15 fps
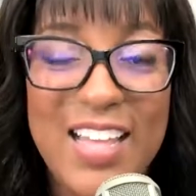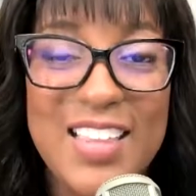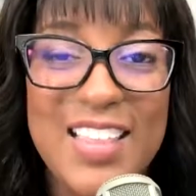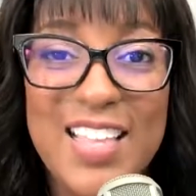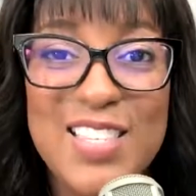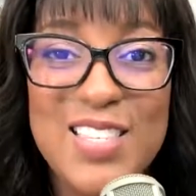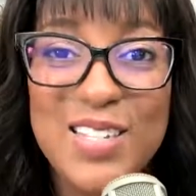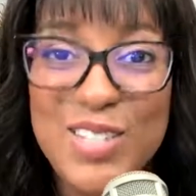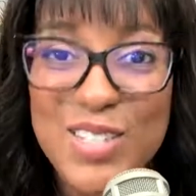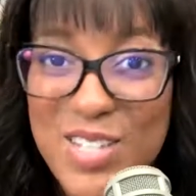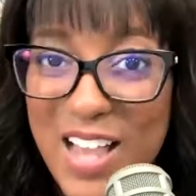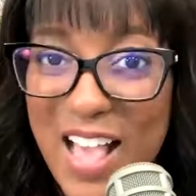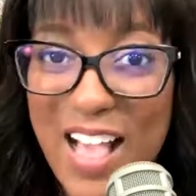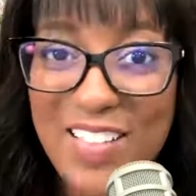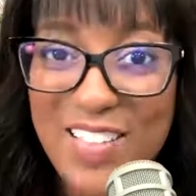That's a
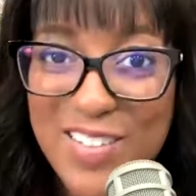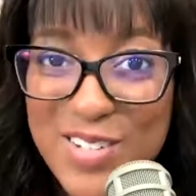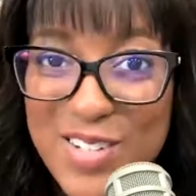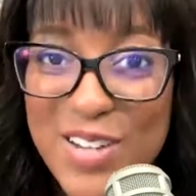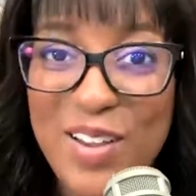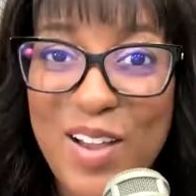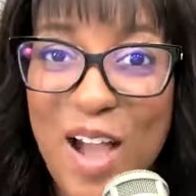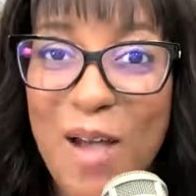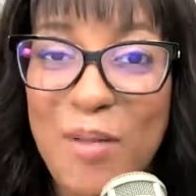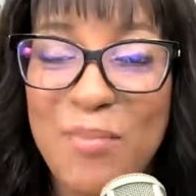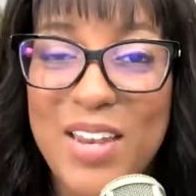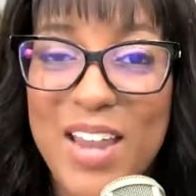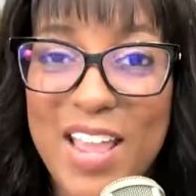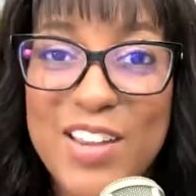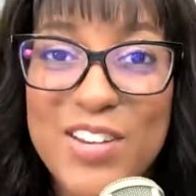challenging
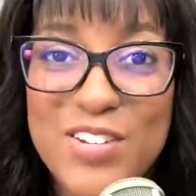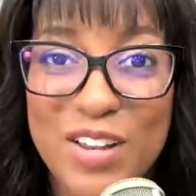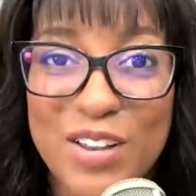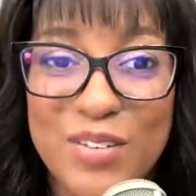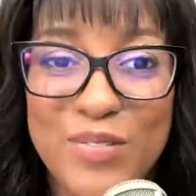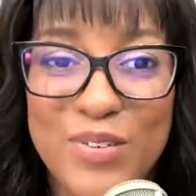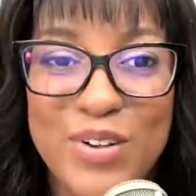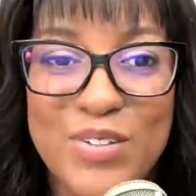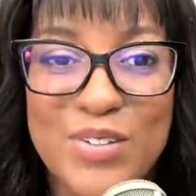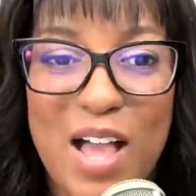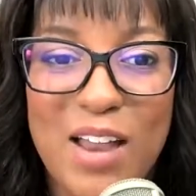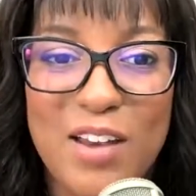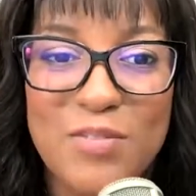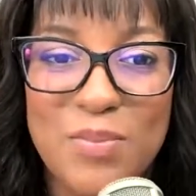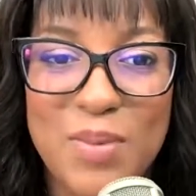combination for a
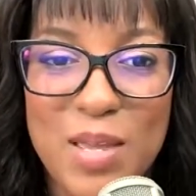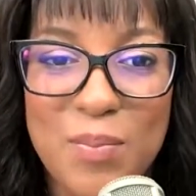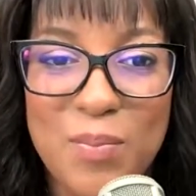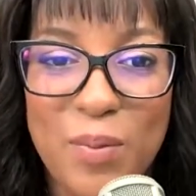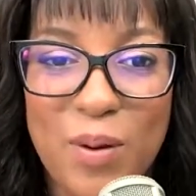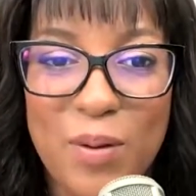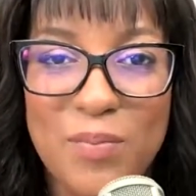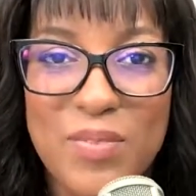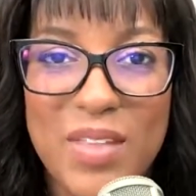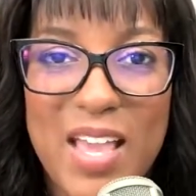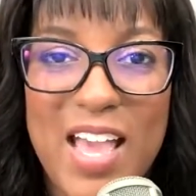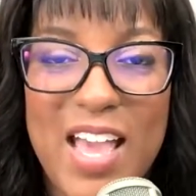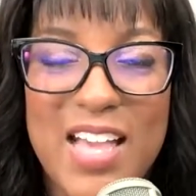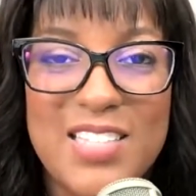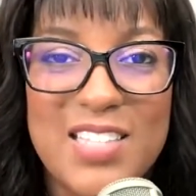lot of people.
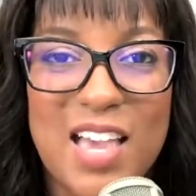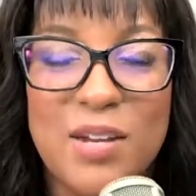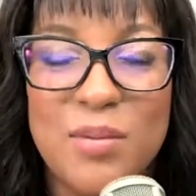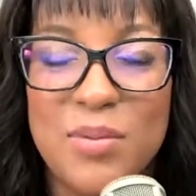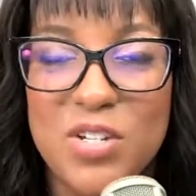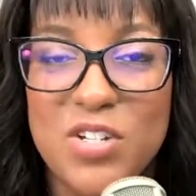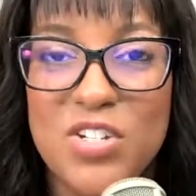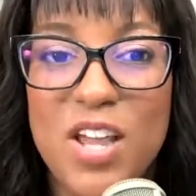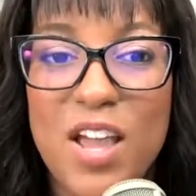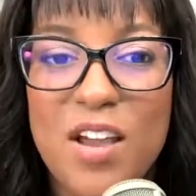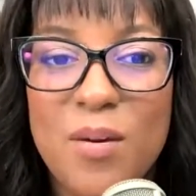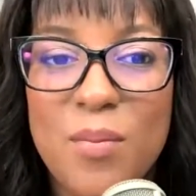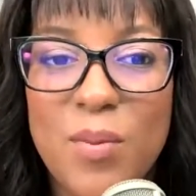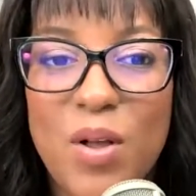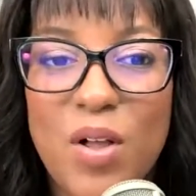It's got to be
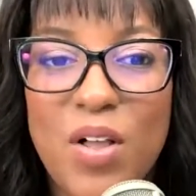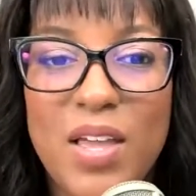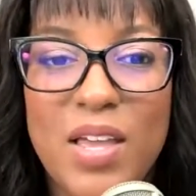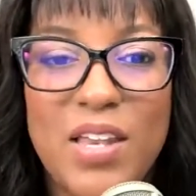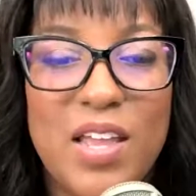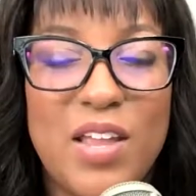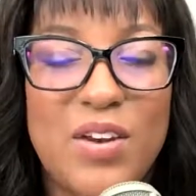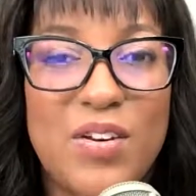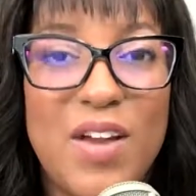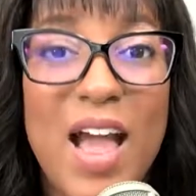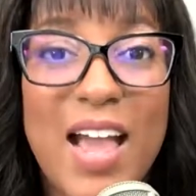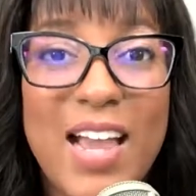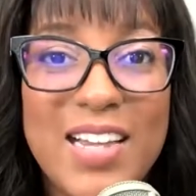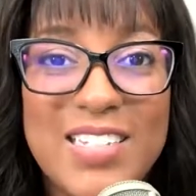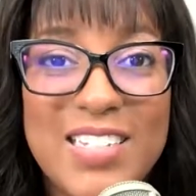shareable and
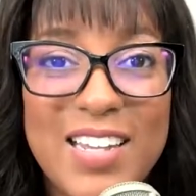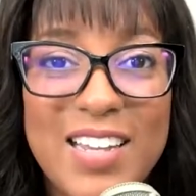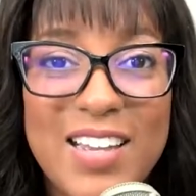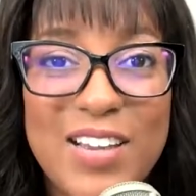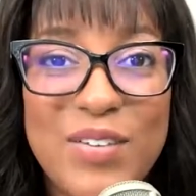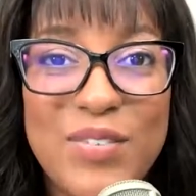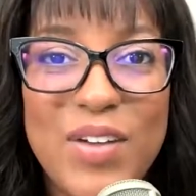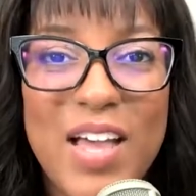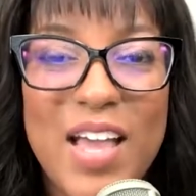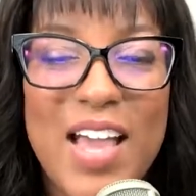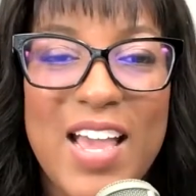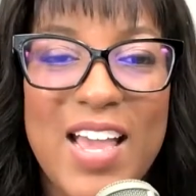interactive.